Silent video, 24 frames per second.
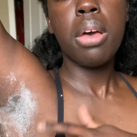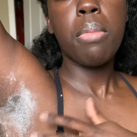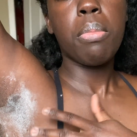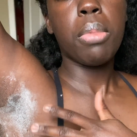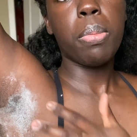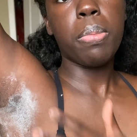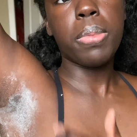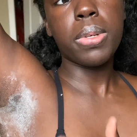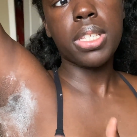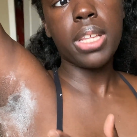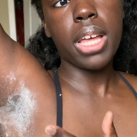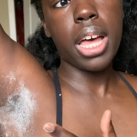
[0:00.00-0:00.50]

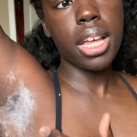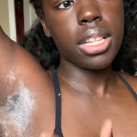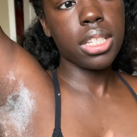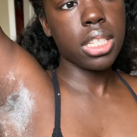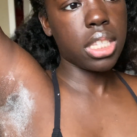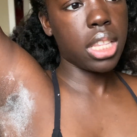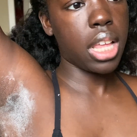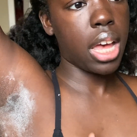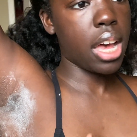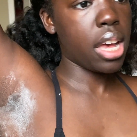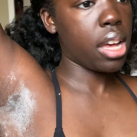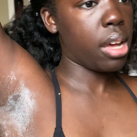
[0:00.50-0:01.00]
But
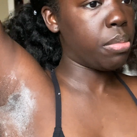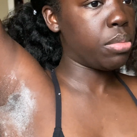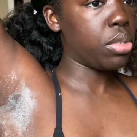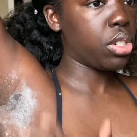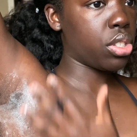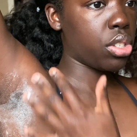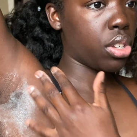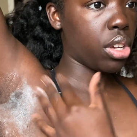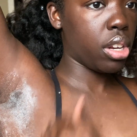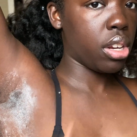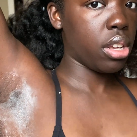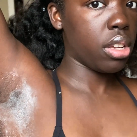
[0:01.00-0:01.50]
besides that, I'm
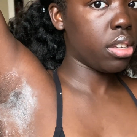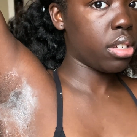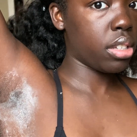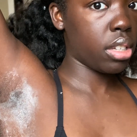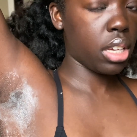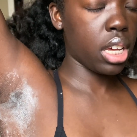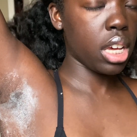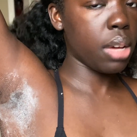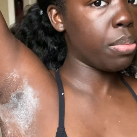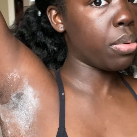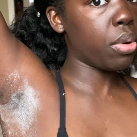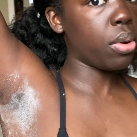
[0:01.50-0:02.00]
just gonna
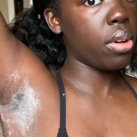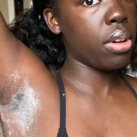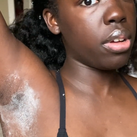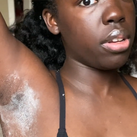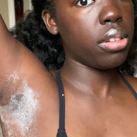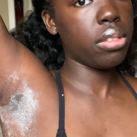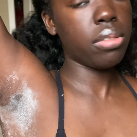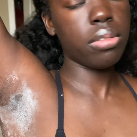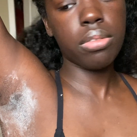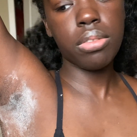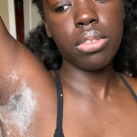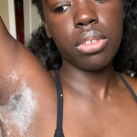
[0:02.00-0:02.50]
keep
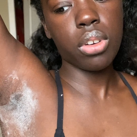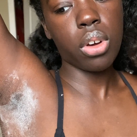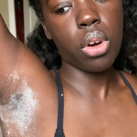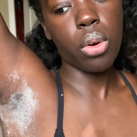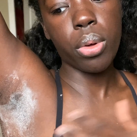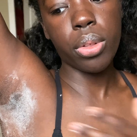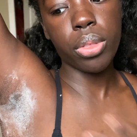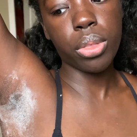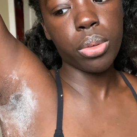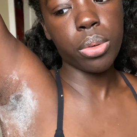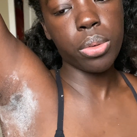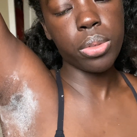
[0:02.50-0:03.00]
on
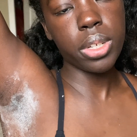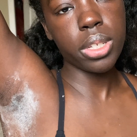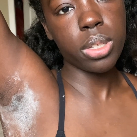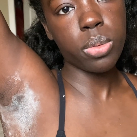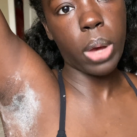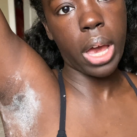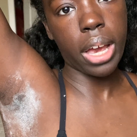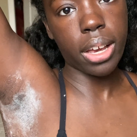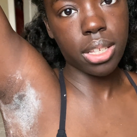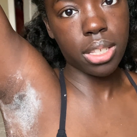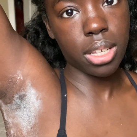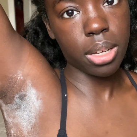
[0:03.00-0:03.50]
going through this
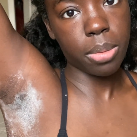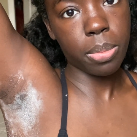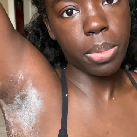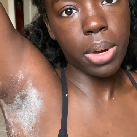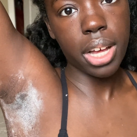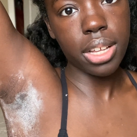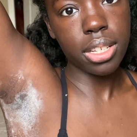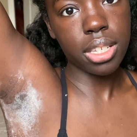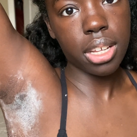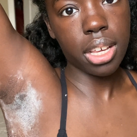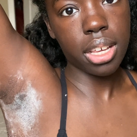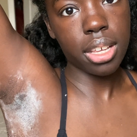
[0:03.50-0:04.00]
waxing
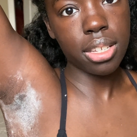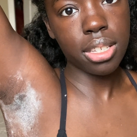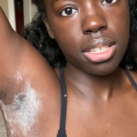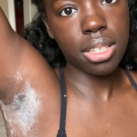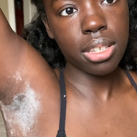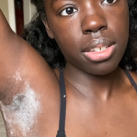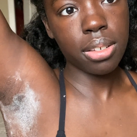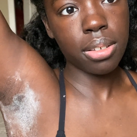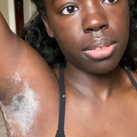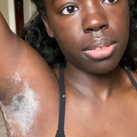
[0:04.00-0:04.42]
process.